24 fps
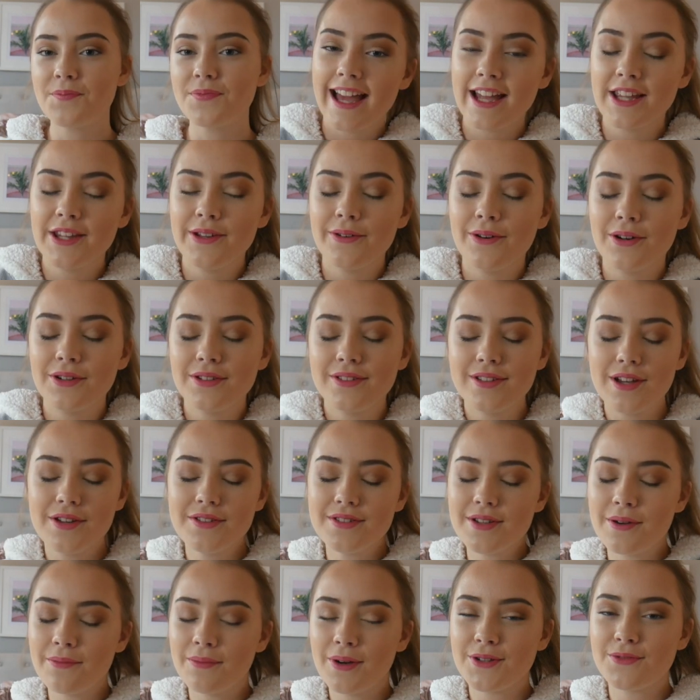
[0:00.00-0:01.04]
Thank you all so,
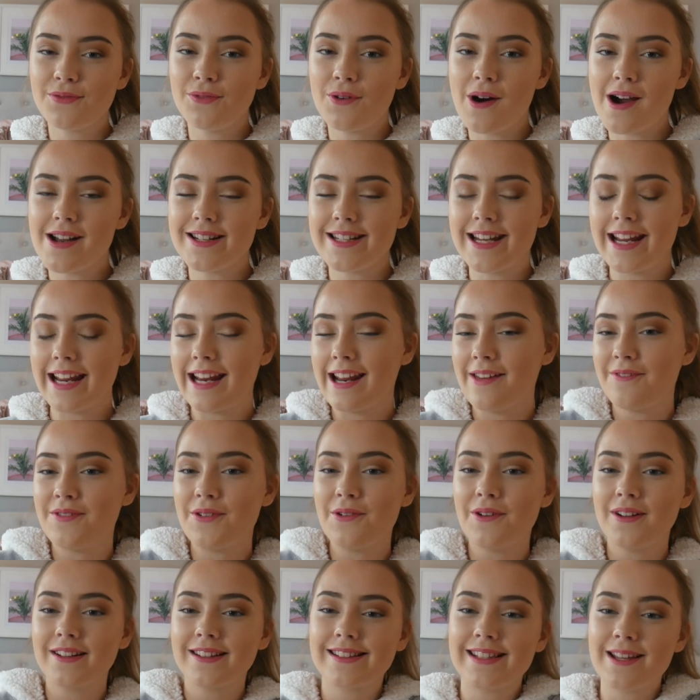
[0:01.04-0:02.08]
so much for watching. And if
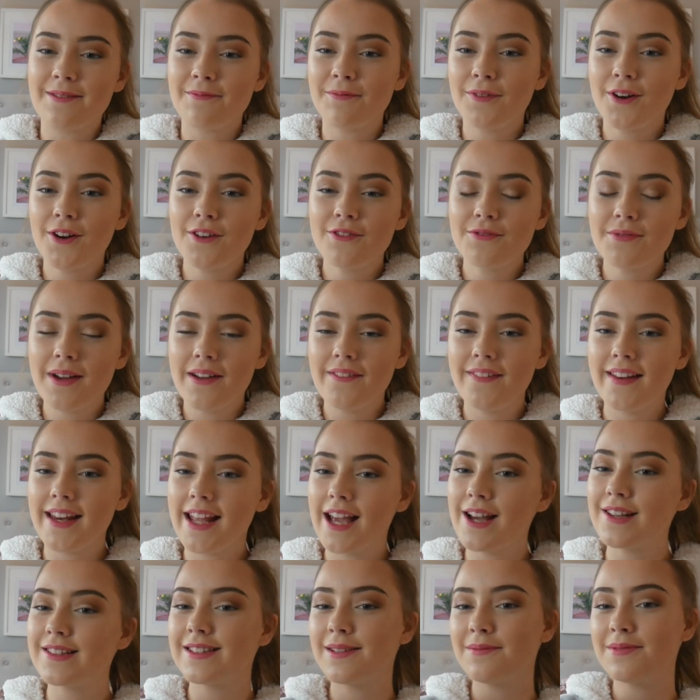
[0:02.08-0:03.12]
you want to see more of my
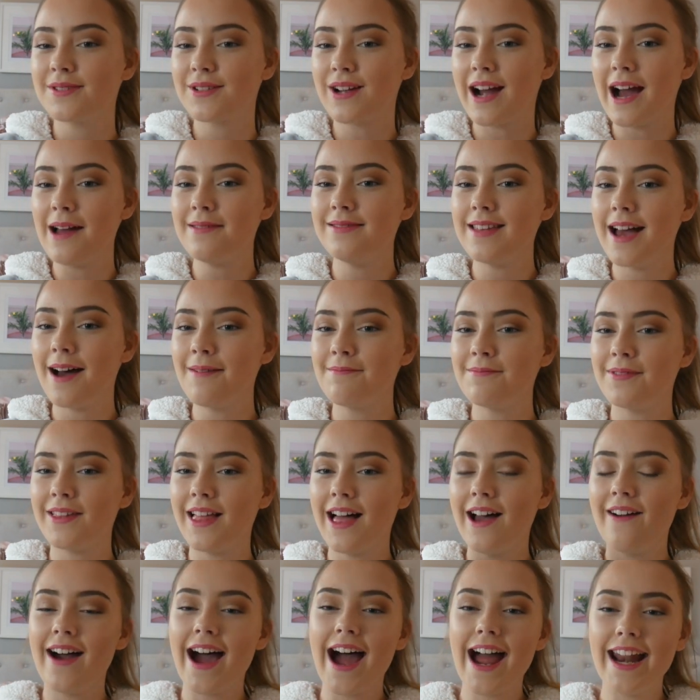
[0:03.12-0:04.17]
videos, subscribe down
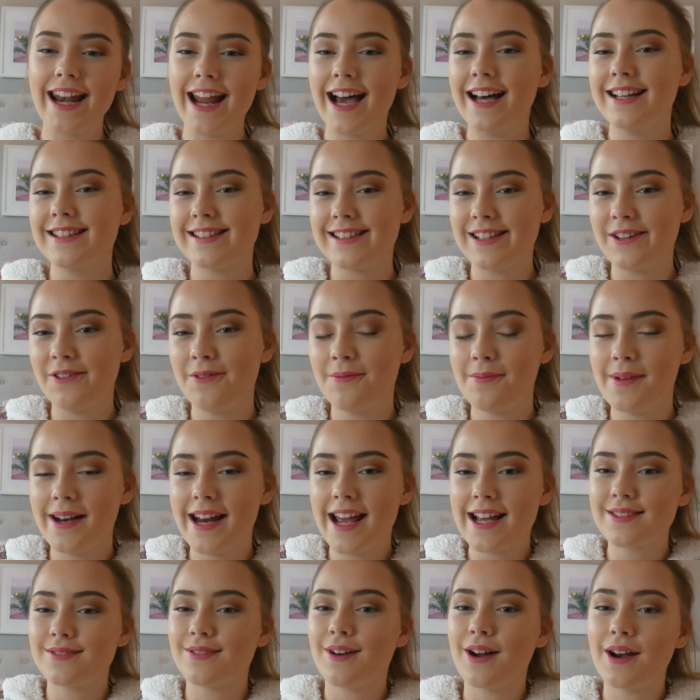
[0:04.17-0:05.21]
below and I'll see you in my
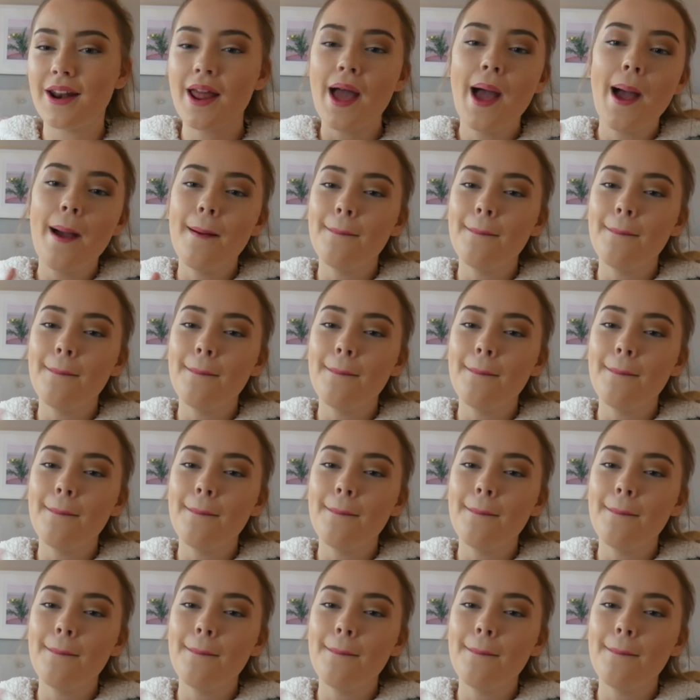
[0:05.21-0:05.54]
next one.